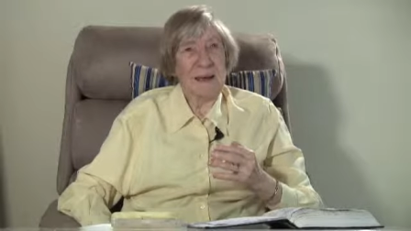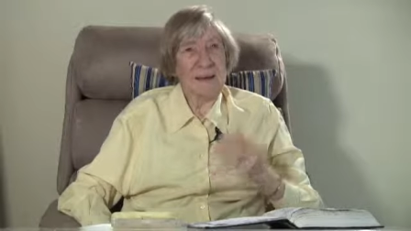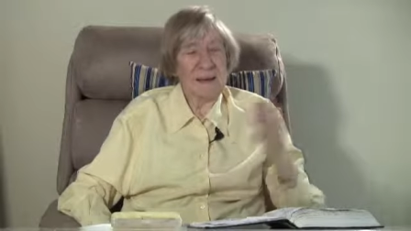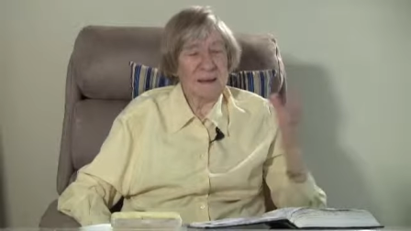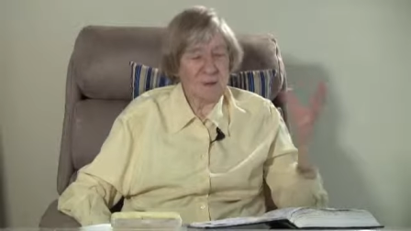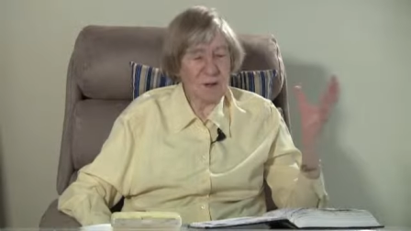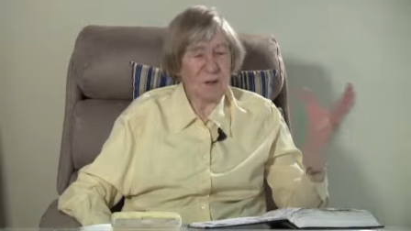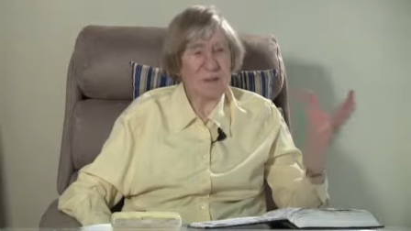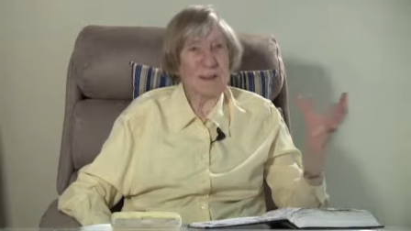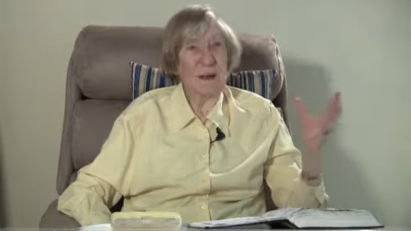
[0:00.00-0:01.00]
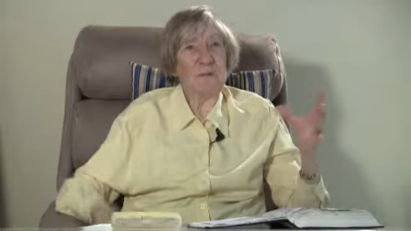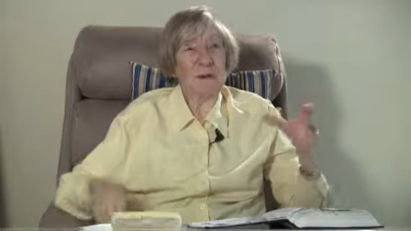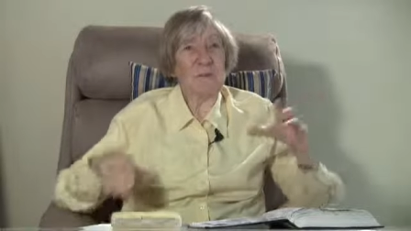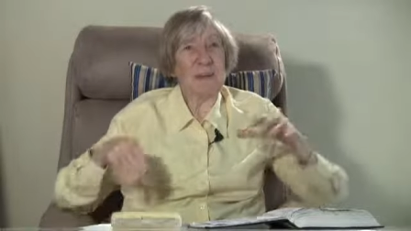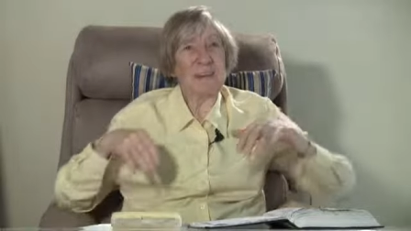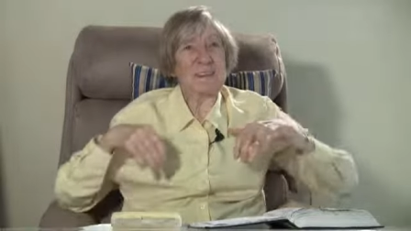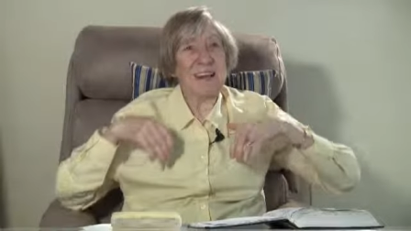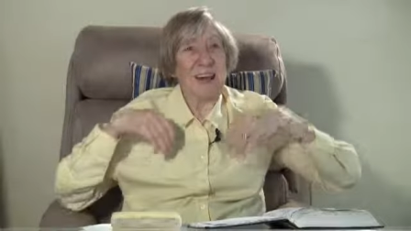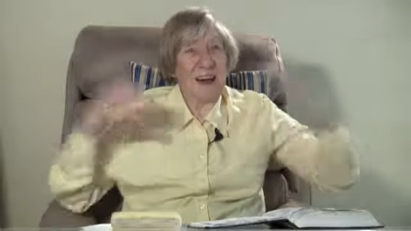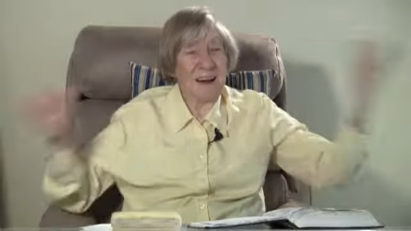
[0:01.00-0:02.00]
to yourself, it
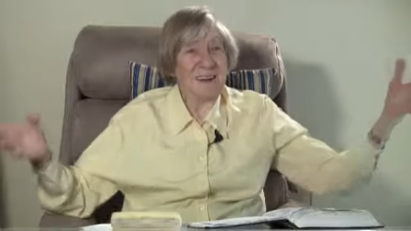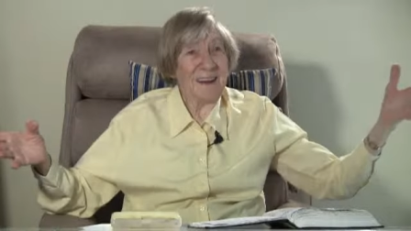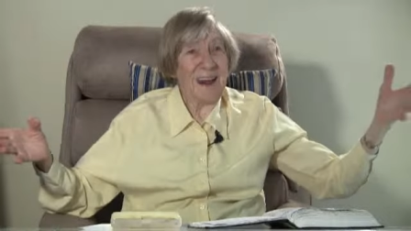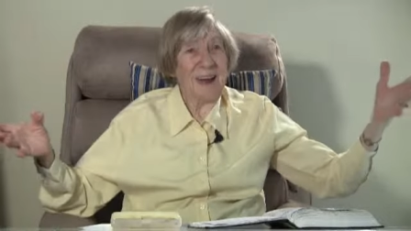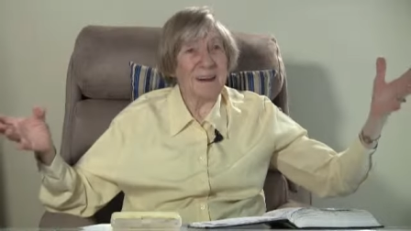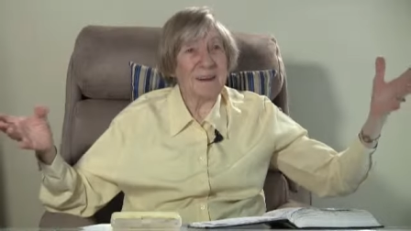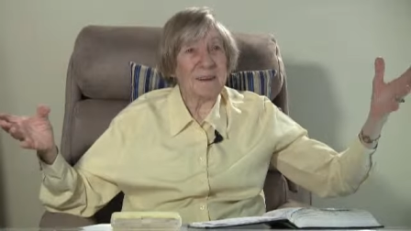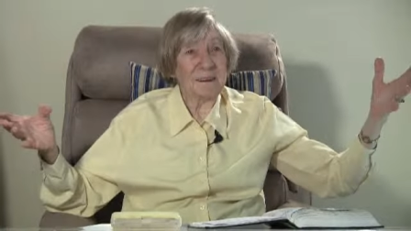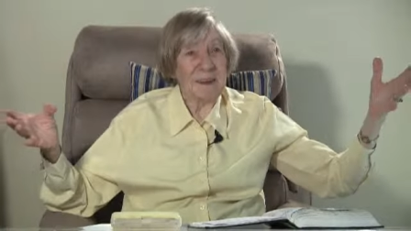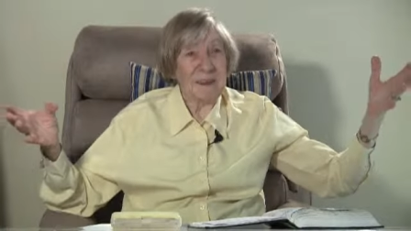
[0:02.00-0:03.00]
means out loud,